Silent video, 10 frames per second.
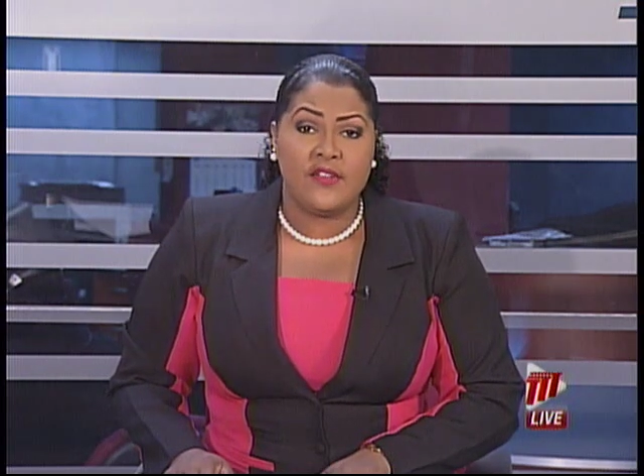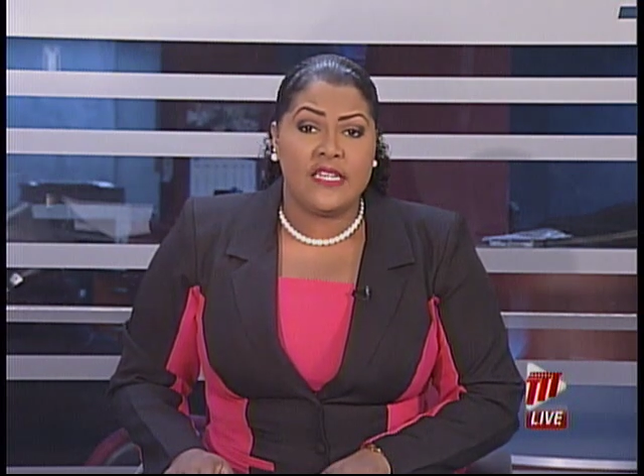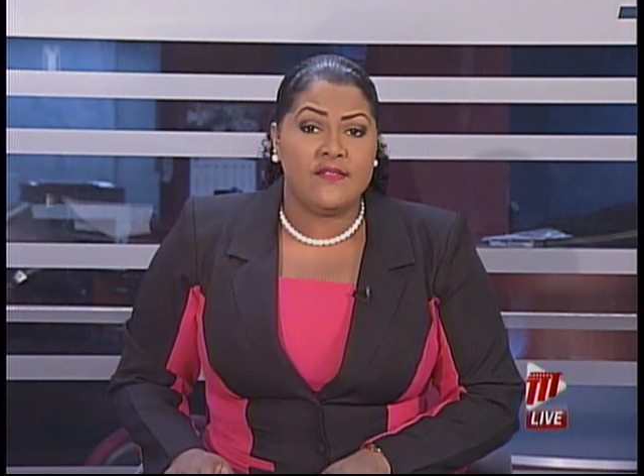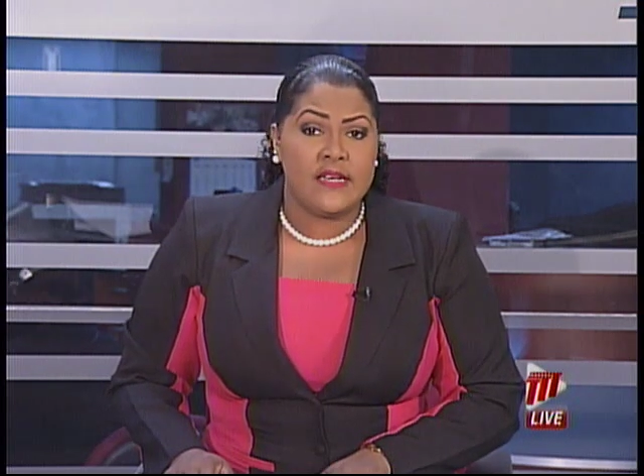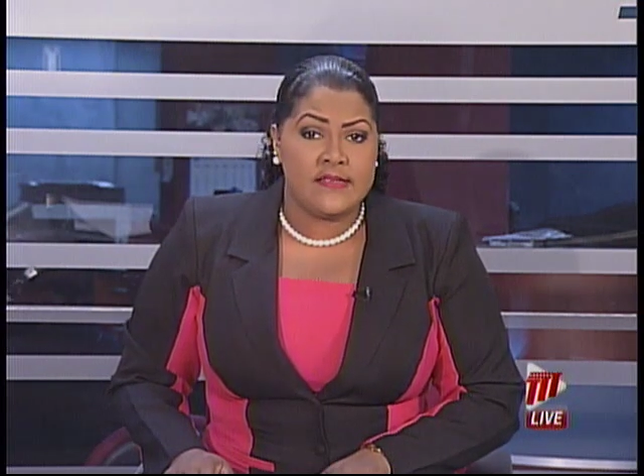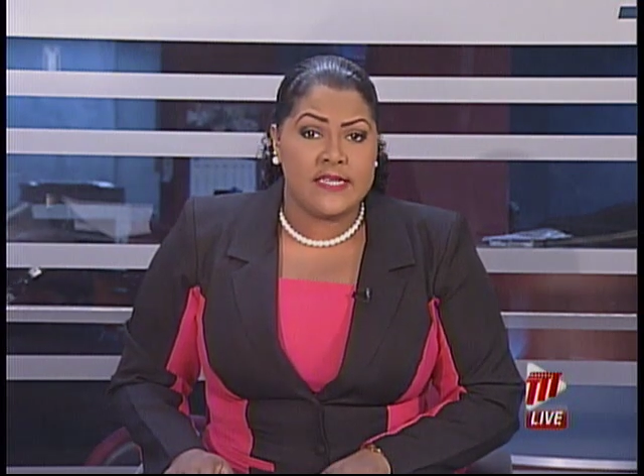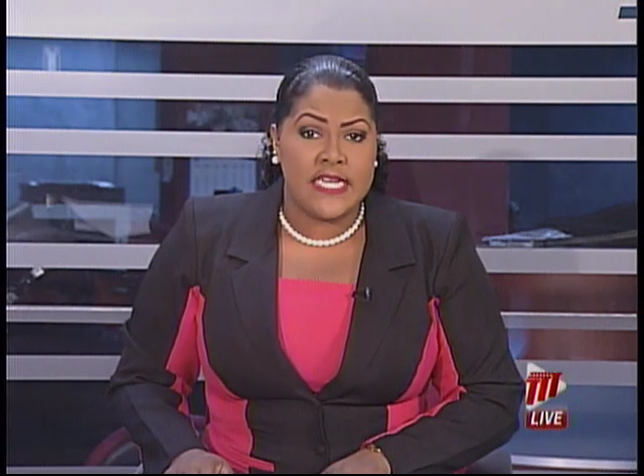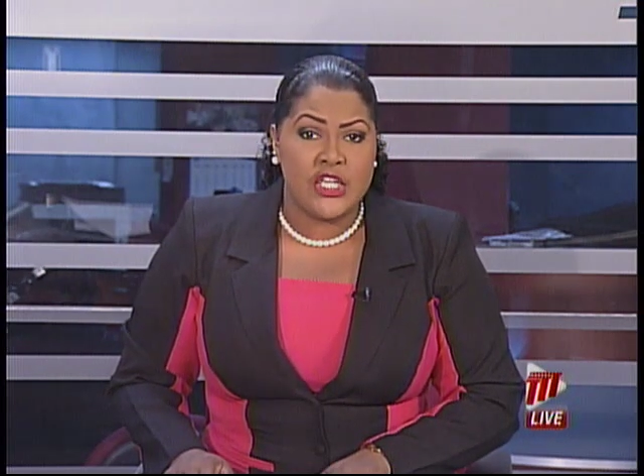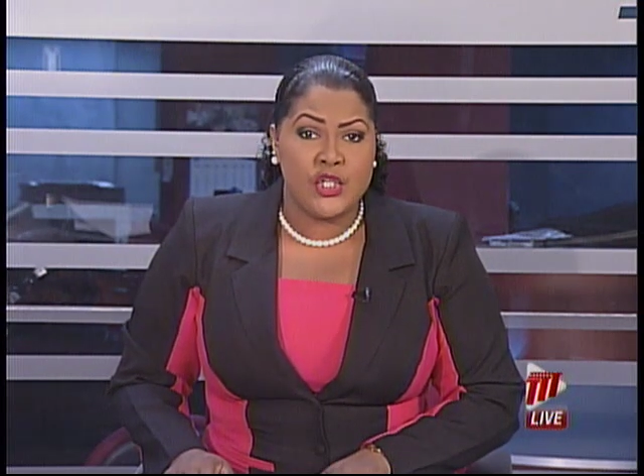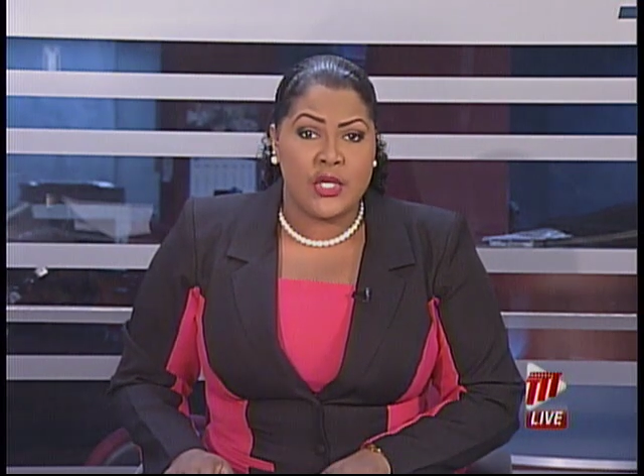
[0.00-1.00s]

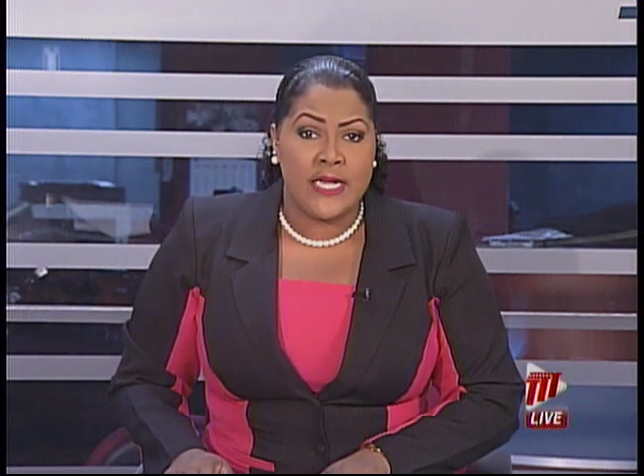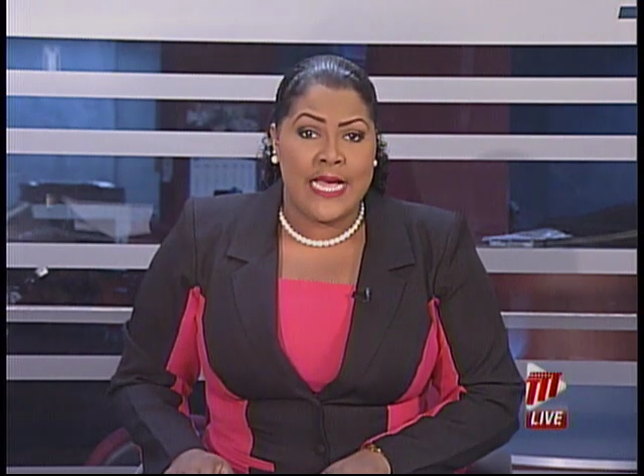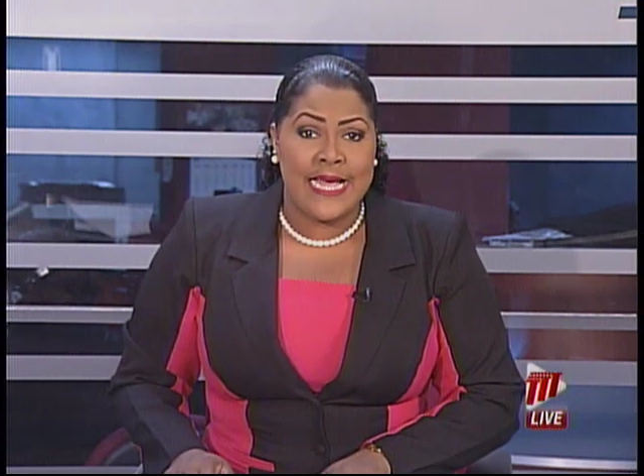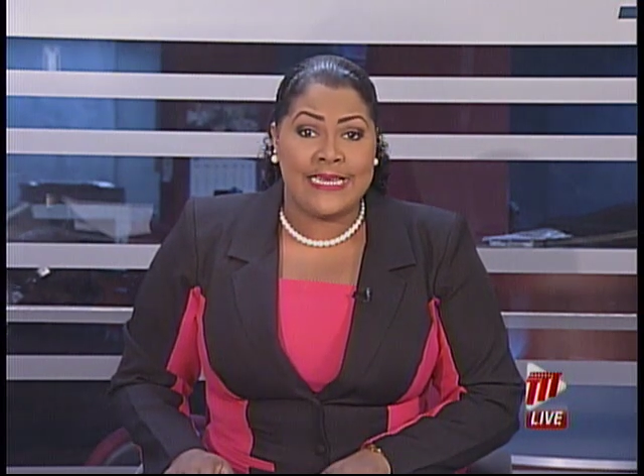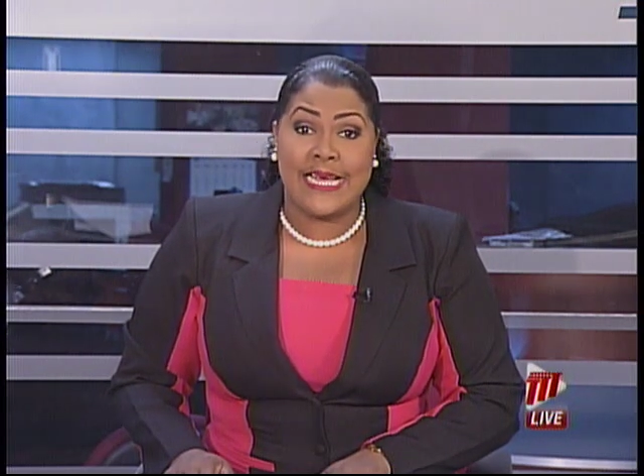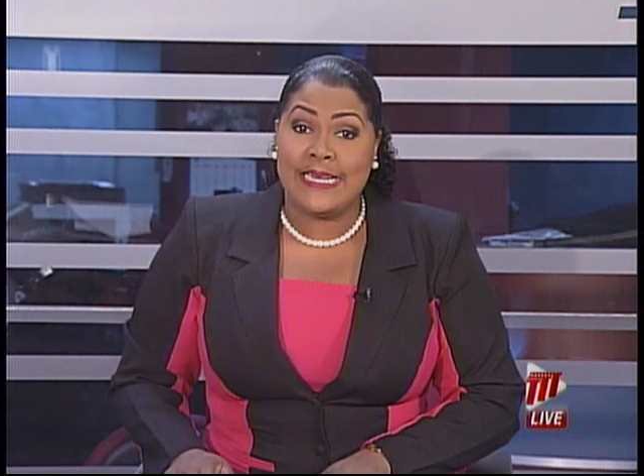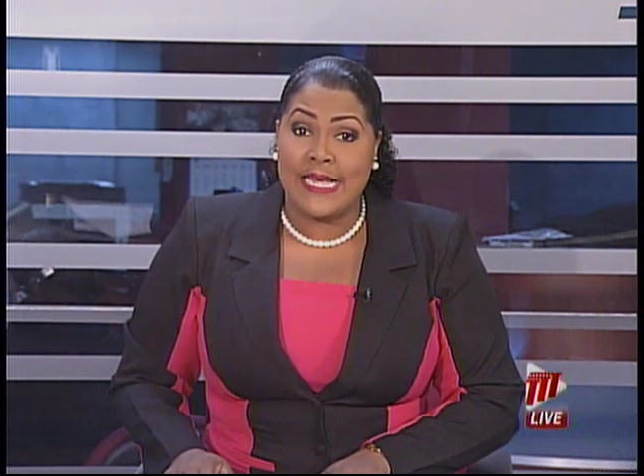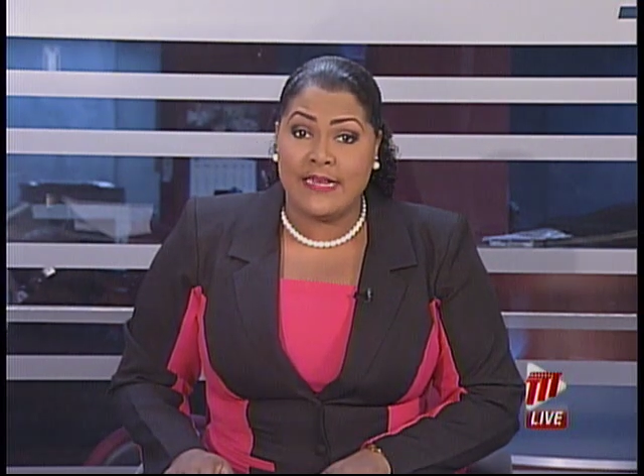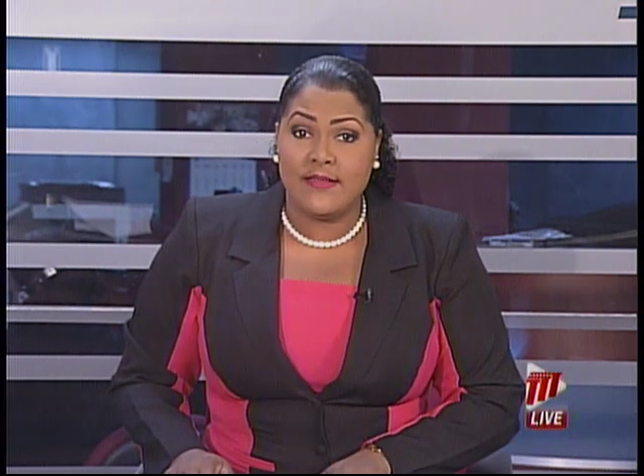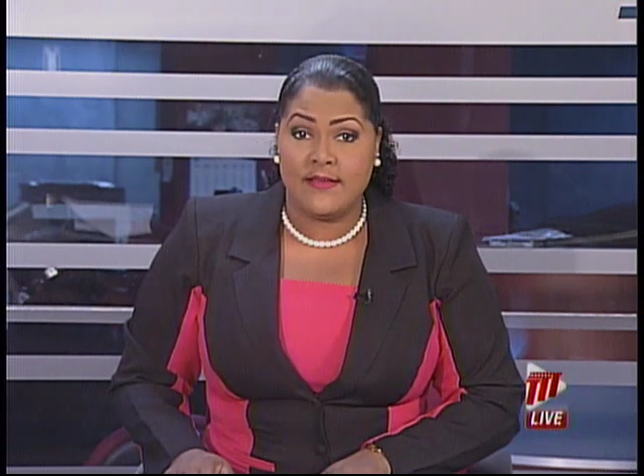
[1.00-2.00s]
investigation and
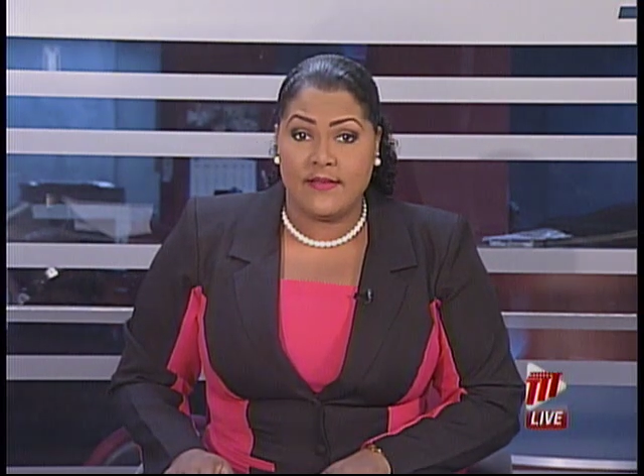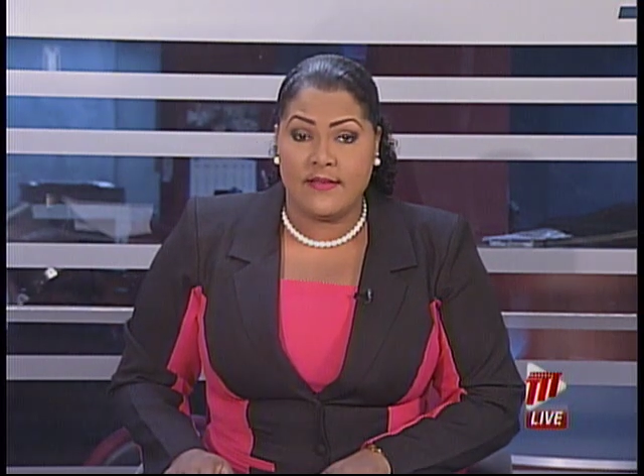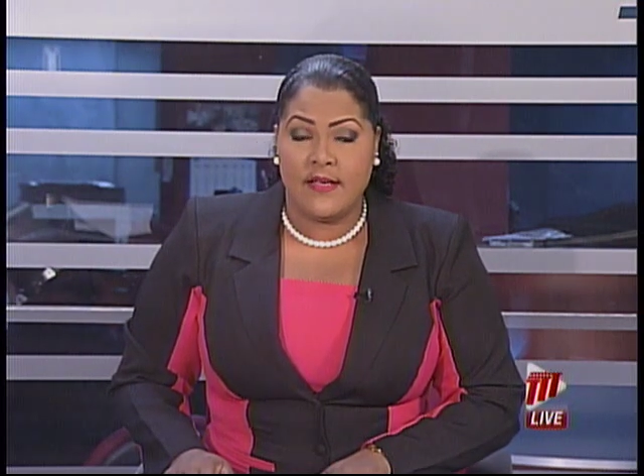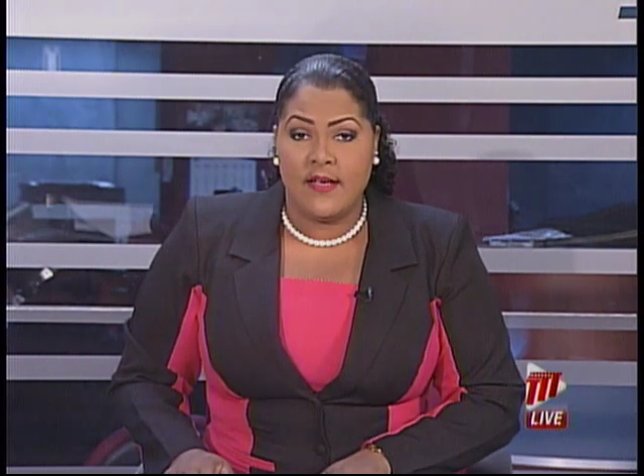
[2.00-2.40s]
analysis